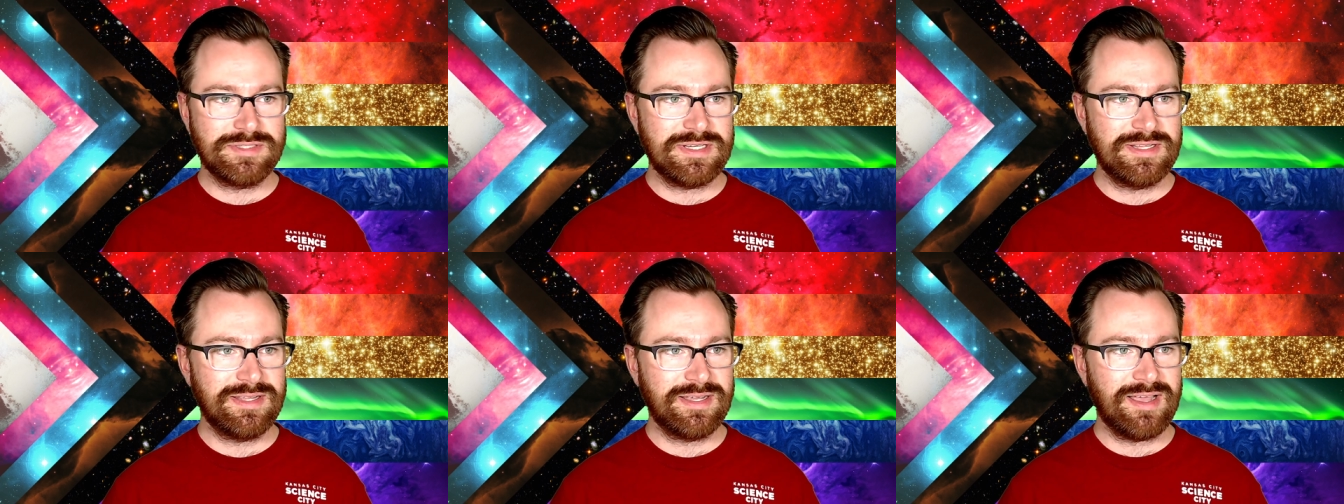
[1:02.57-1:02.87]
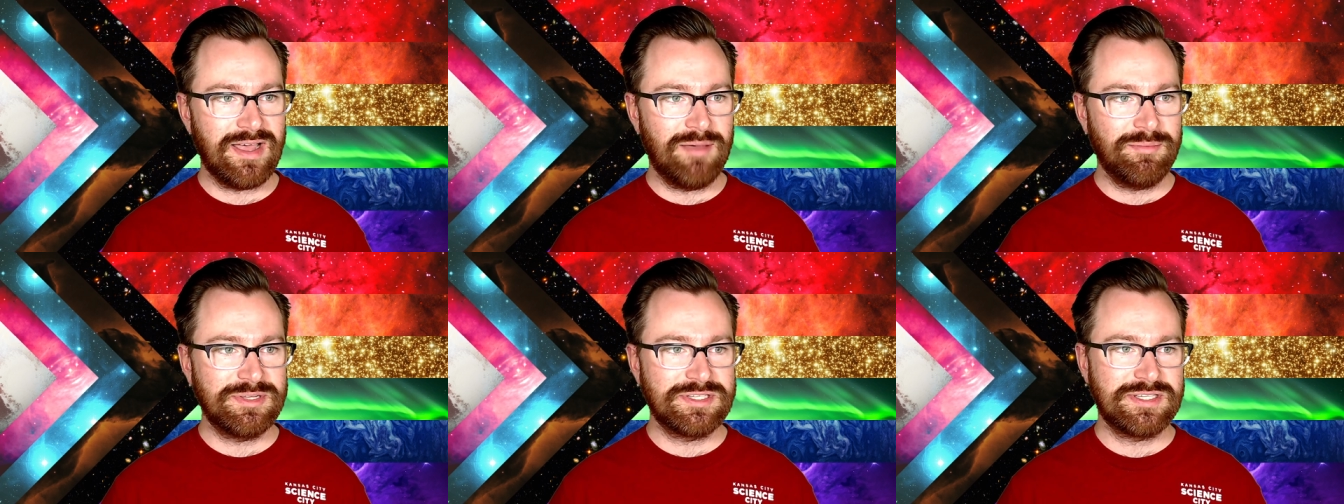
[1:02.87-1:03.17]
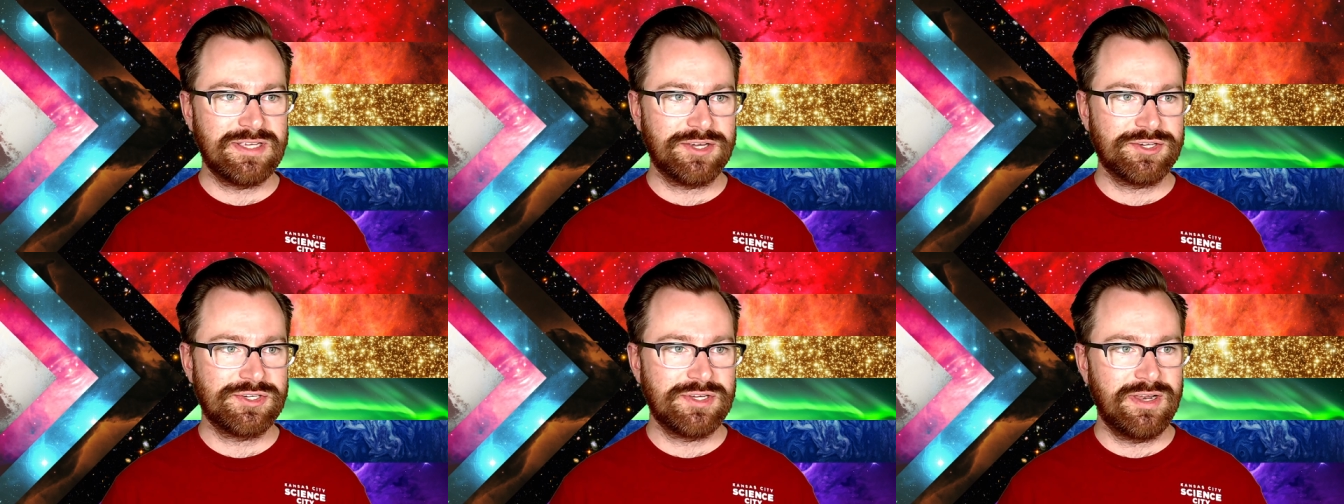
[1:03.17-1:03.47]
in the comment
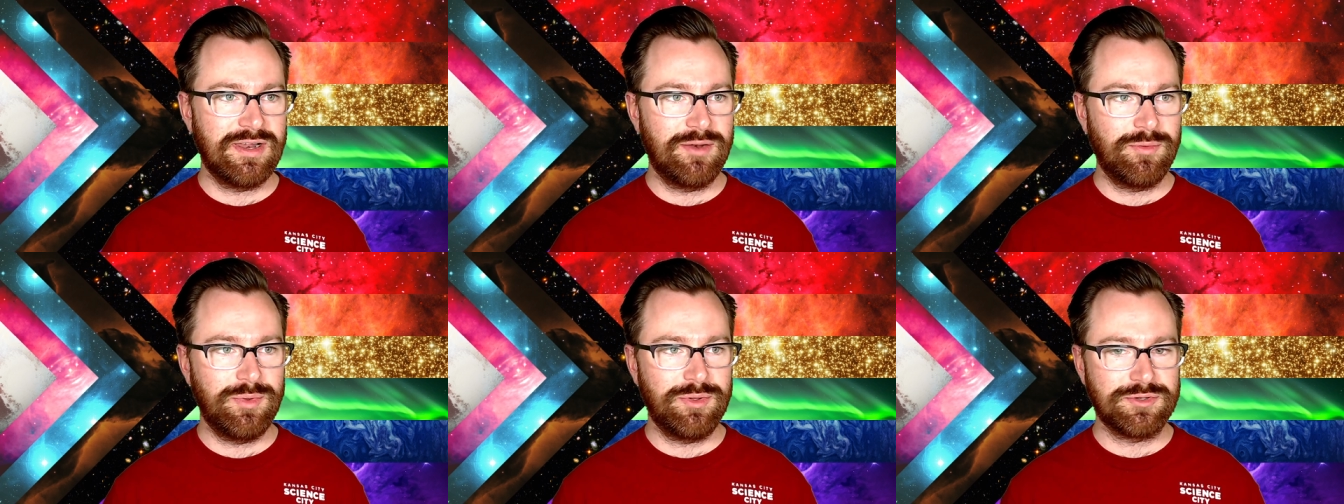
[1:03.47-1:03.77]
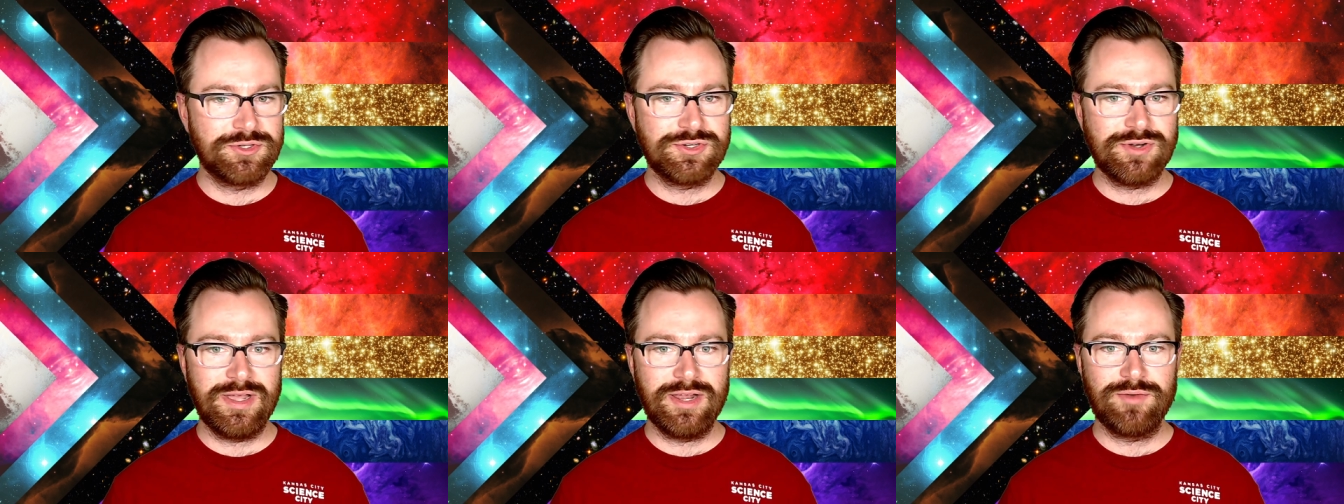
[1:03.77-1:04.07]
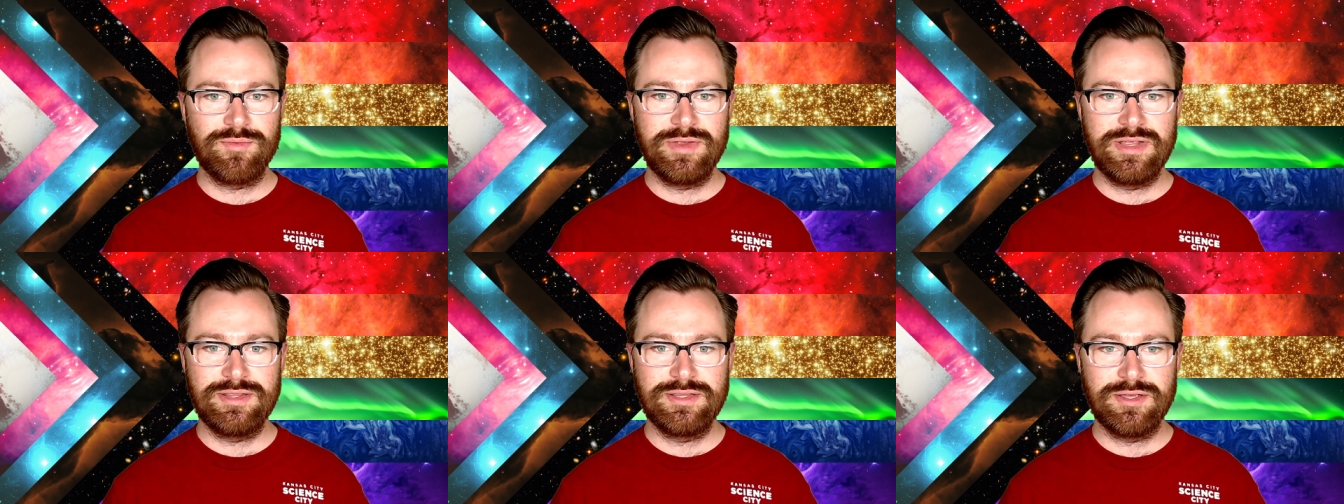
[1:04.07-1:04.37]
section, and we'll try to
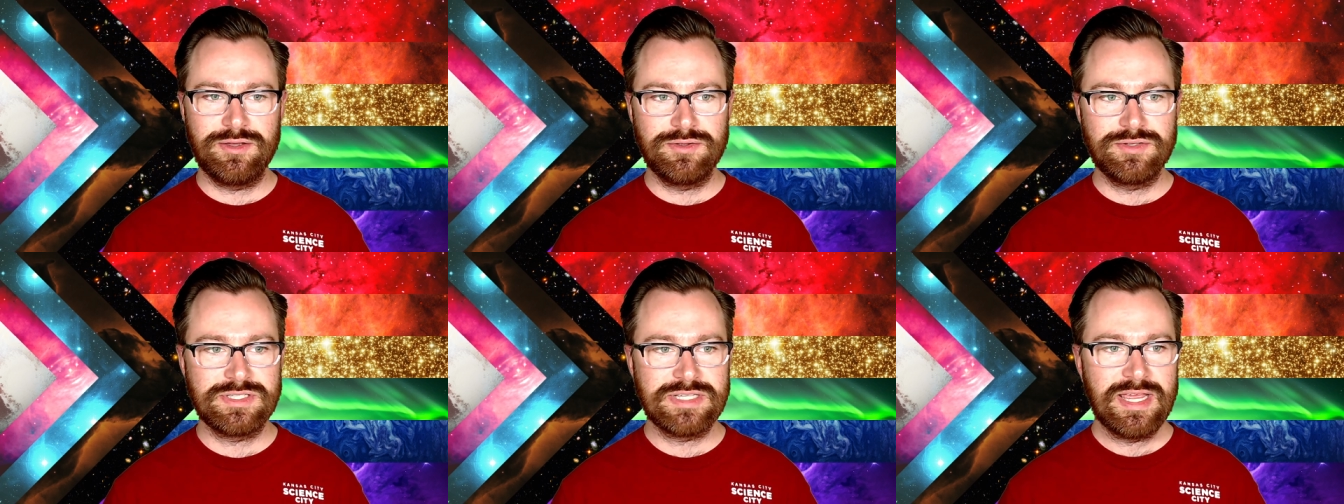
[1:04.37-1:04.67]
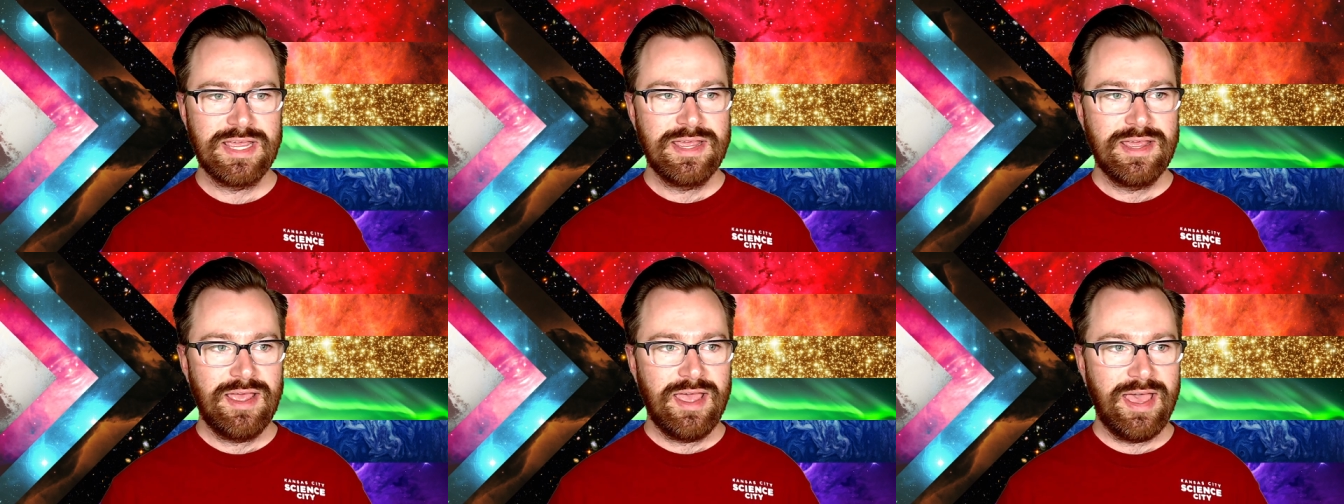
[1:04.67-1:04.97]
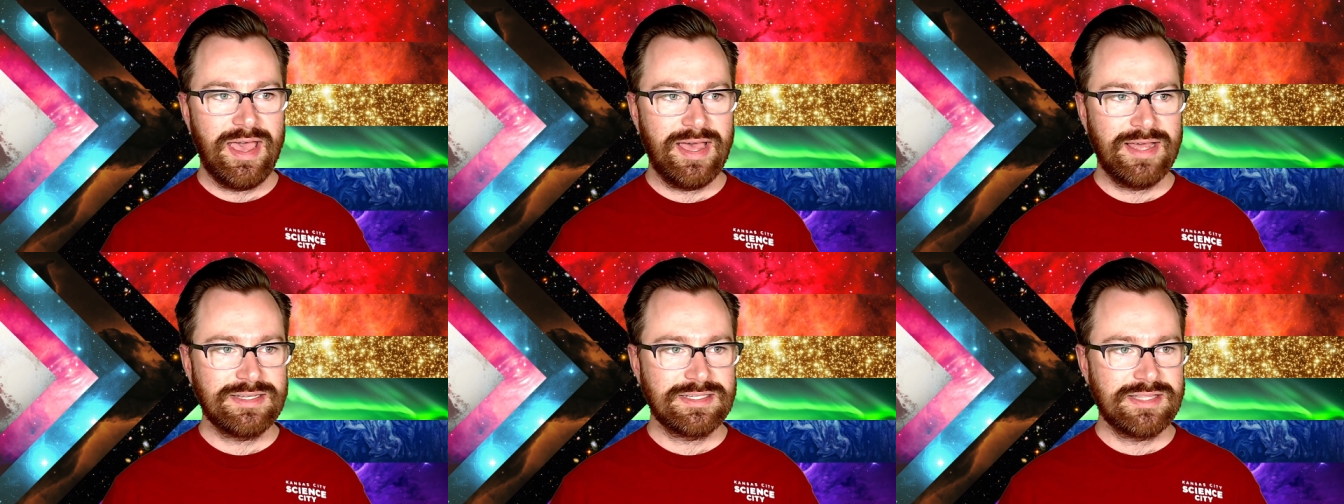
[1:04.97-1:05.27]
read those
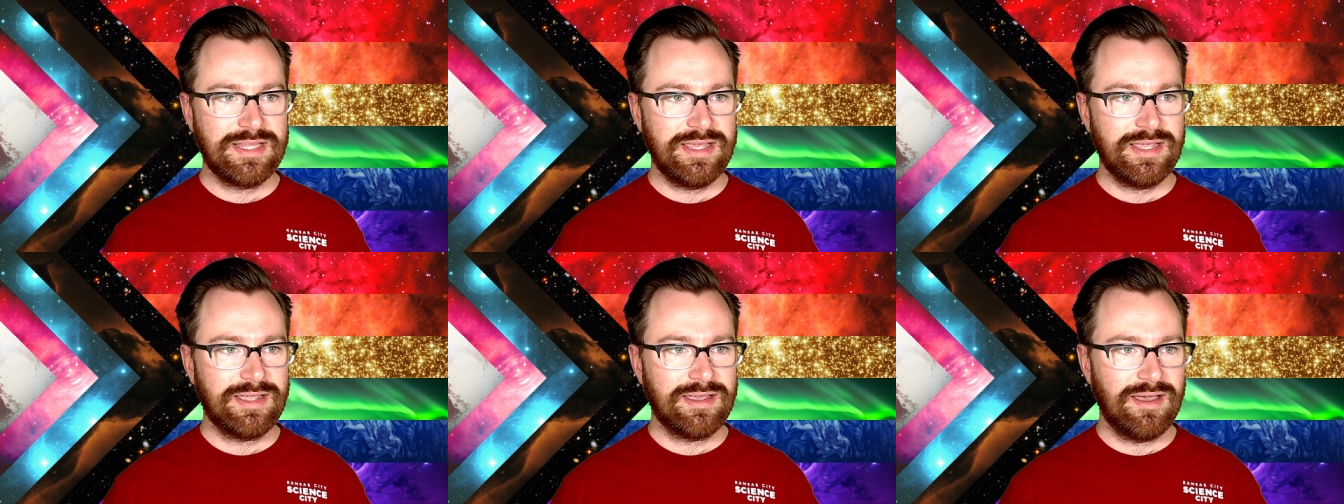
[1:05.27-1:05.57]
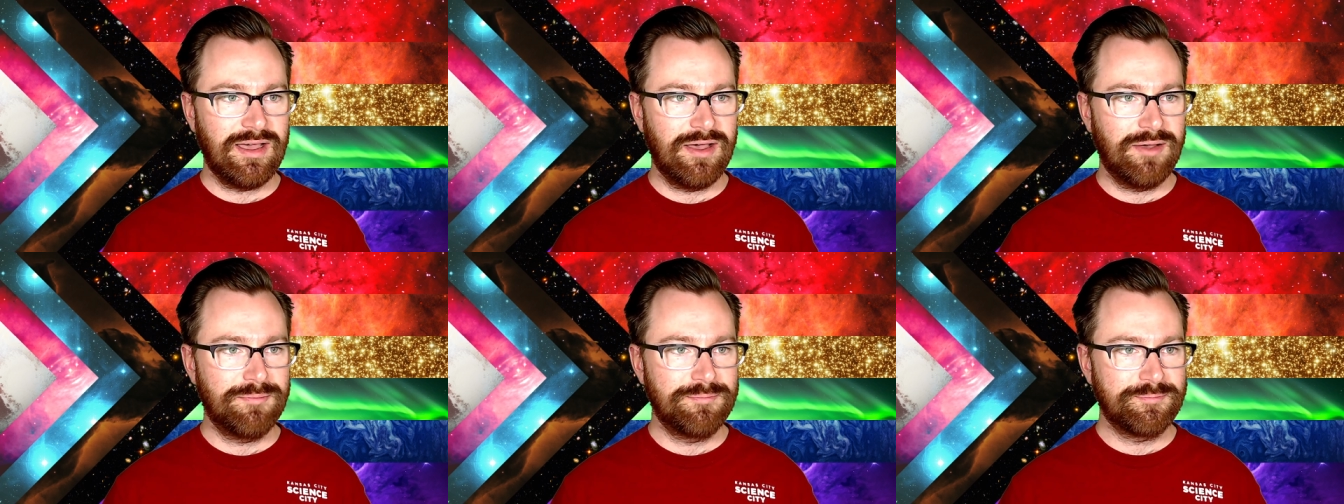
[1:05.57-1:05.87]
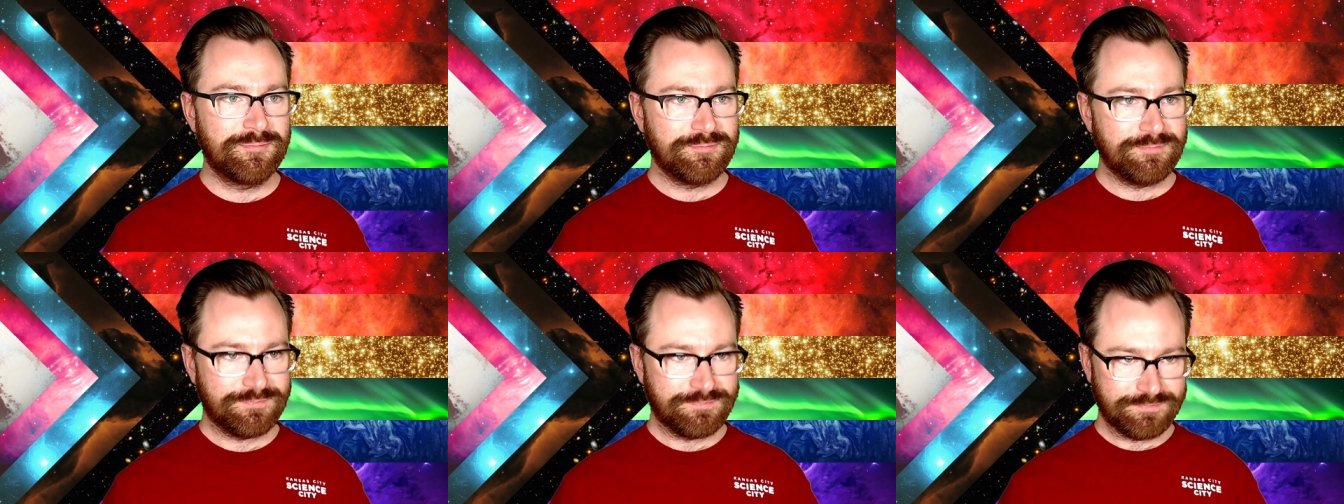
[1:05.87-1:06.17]
as they come.